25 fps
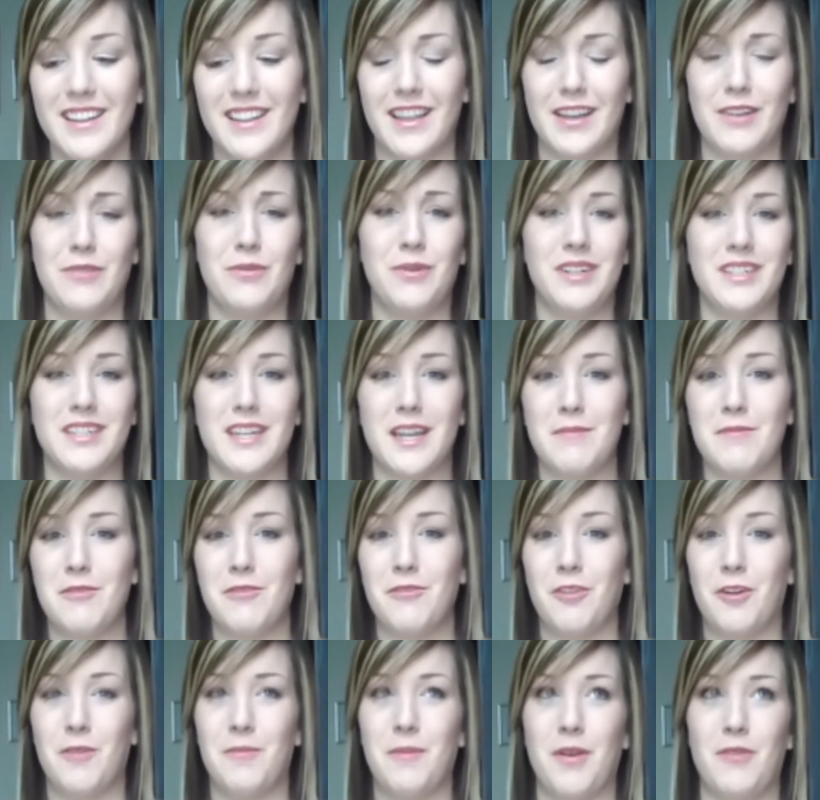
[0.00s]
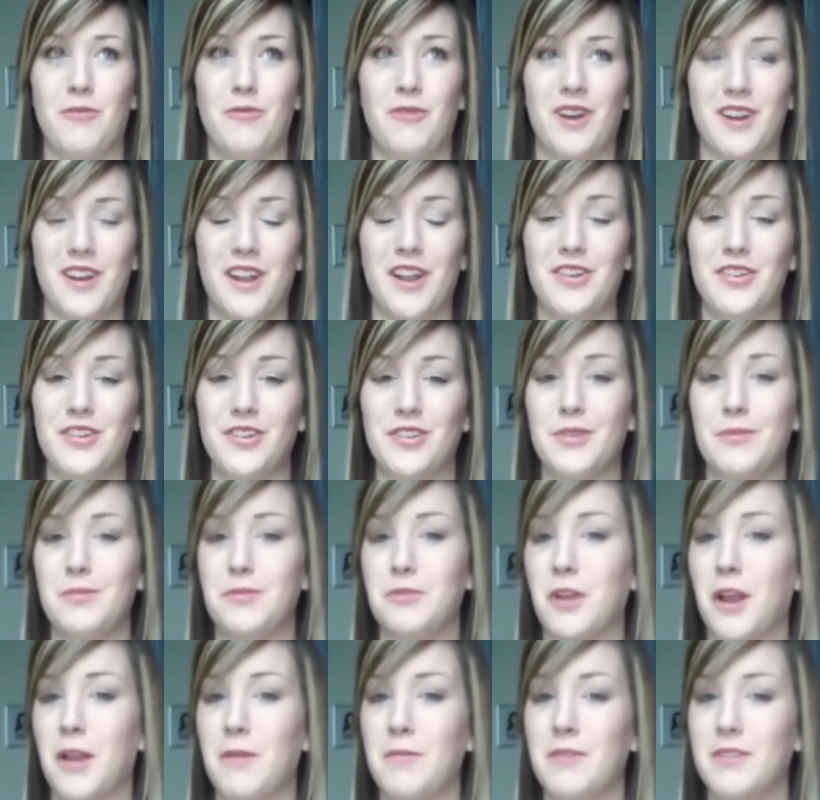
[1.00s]
Like, one day before my 100
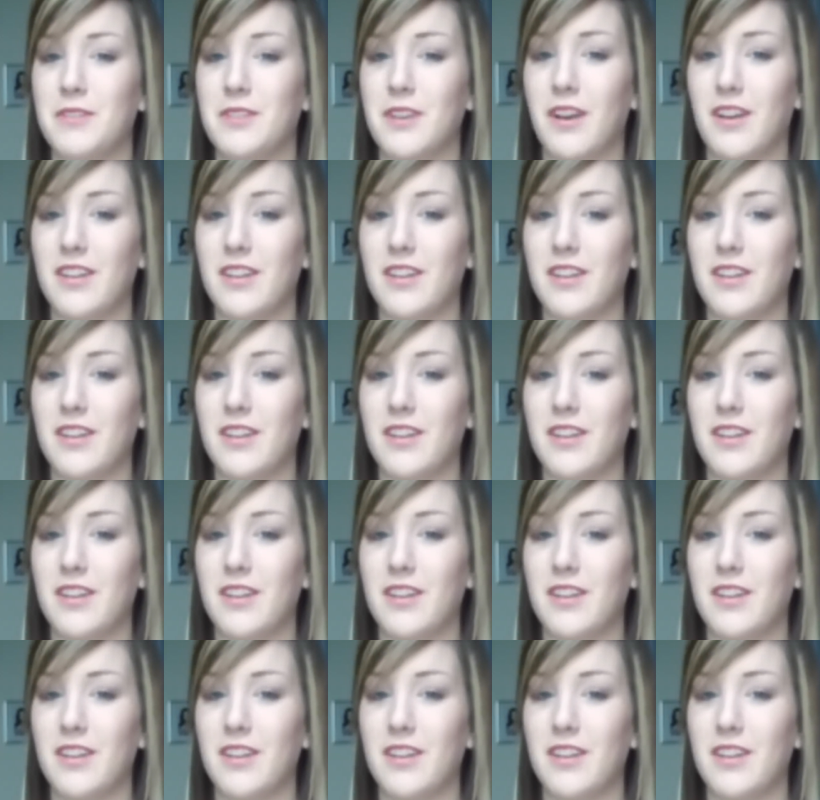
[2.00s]
subscribers